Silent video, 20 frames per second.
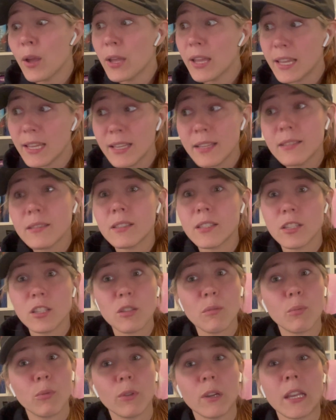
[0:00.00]
is
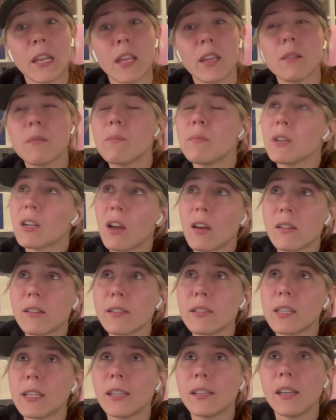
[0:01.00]
disappointing, but
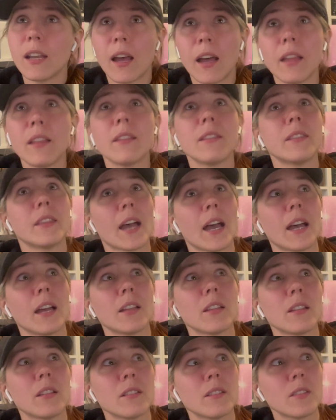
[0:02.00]
honestly not that
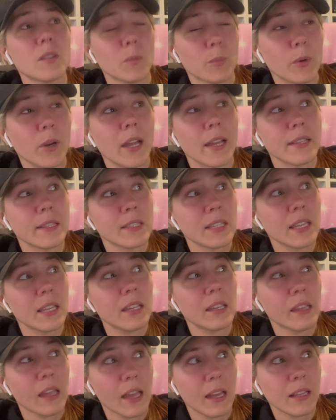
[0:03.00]

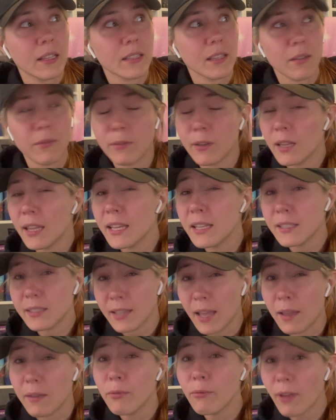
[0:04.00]
surprising, as I feel like
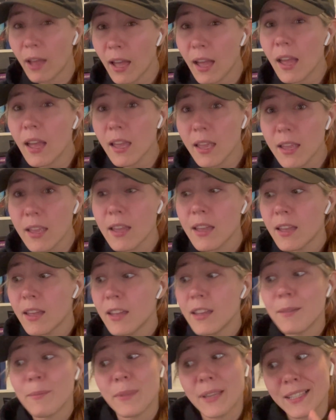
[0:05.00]
sci-fi,
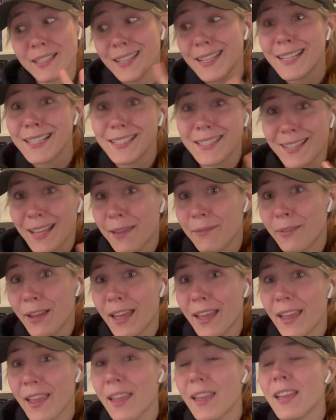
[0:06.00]
because it is
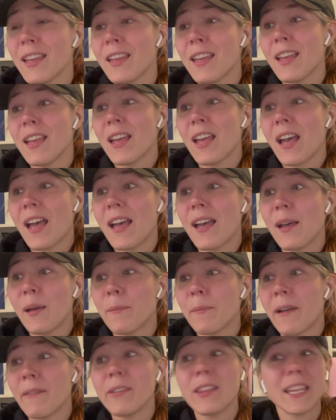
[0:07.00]
sci-fi,
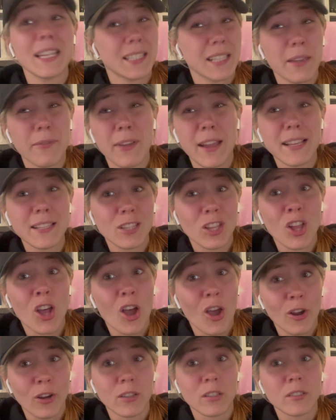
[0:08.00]
I feel like sci-fi is a lot
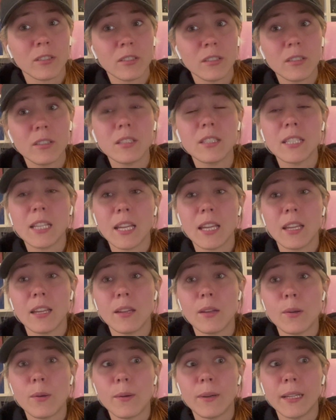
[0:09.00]
harder
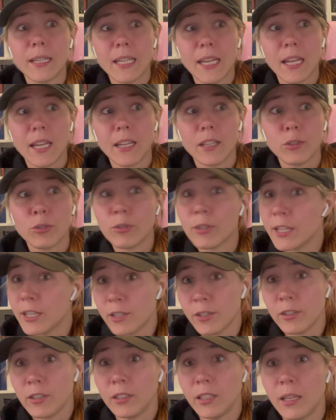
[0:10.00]
to get
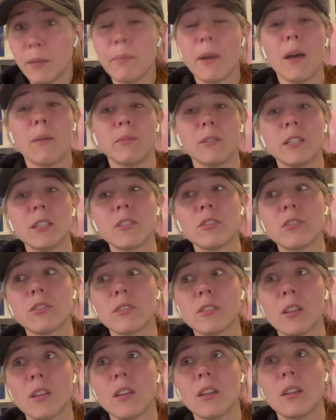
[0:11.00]
traditionally
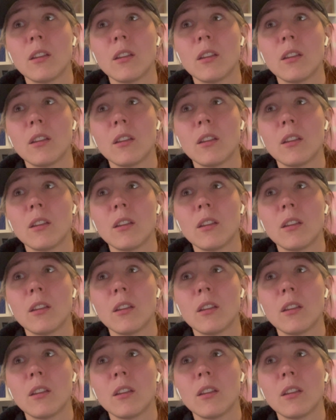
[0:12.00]
published,